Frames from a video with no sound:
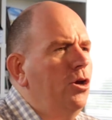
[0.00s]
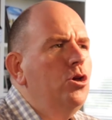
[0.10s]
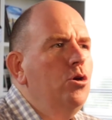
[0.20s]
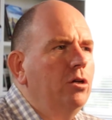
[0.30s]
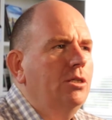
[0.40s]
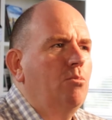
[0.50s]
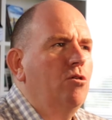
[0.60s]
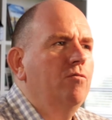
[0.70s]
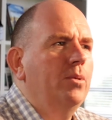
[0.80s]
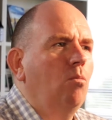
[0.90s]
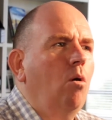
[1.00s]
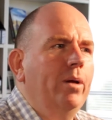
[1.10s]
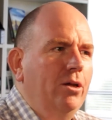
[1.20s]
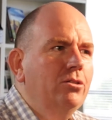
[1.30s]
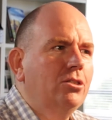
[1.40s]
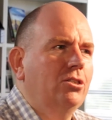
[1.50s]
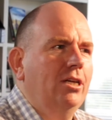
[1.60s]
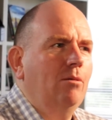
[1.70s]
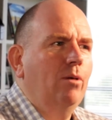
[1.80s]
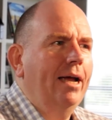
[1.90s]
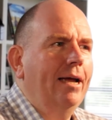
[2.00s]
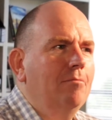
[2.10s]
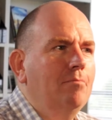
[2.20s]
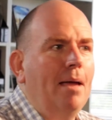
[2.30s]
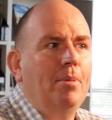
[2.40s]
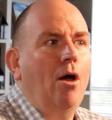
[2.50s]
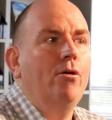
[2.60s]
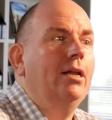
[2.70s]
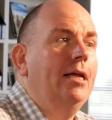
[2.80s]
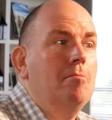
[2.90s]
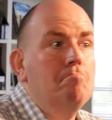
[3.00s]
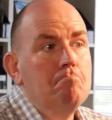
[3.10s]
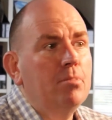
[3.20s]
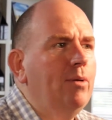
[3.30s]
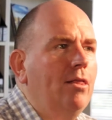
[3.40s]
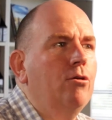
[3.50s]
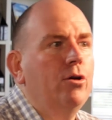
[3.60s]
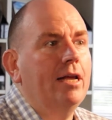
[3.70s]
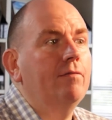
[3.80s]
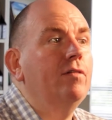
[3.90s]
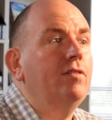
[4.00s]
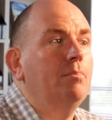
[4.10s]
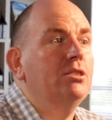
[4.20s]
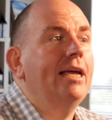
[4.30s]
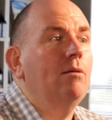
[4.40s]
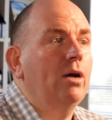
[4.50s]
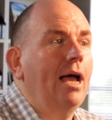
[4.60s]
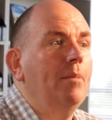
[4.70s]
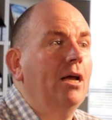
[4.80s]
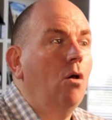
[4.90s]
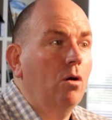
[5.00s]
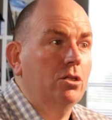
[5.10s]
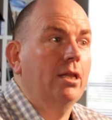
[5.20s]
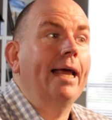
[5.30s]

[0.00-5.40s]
huge improvement on what we used to see, where maybe only between 30 and 50% were coming along to the